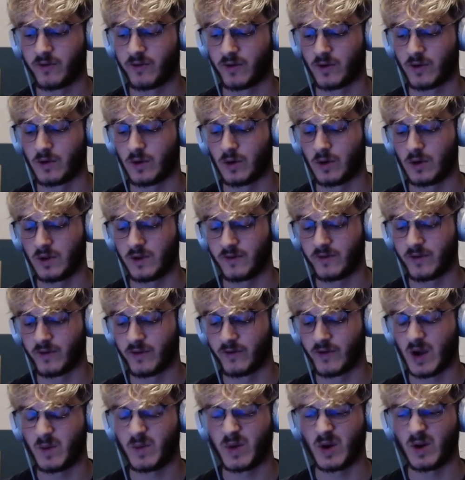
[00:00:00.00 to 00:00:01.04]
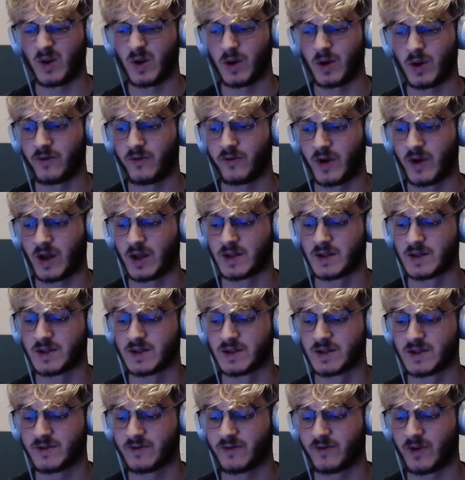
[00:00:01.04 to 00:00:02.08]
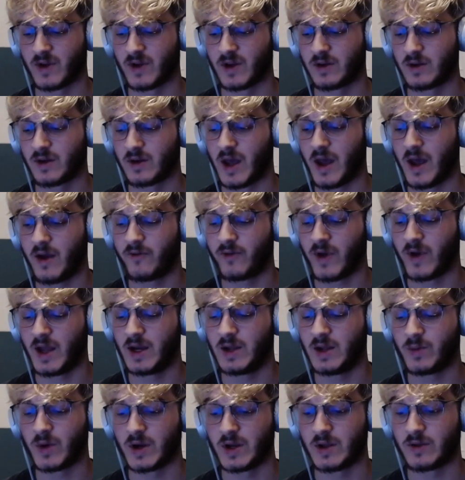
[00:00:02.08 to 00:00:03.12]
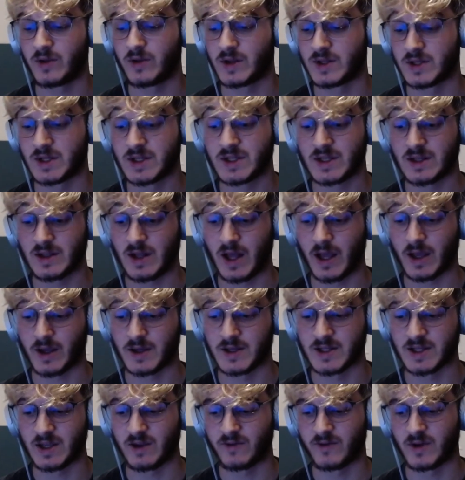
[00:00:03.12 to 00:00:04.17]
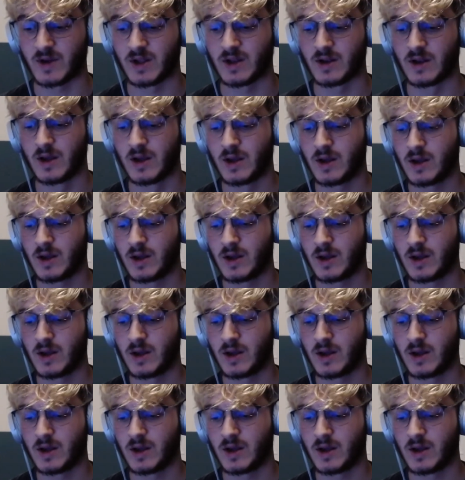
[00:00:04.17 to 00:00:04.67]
for all of the Viperio fans, for anybody that doesn't like us even,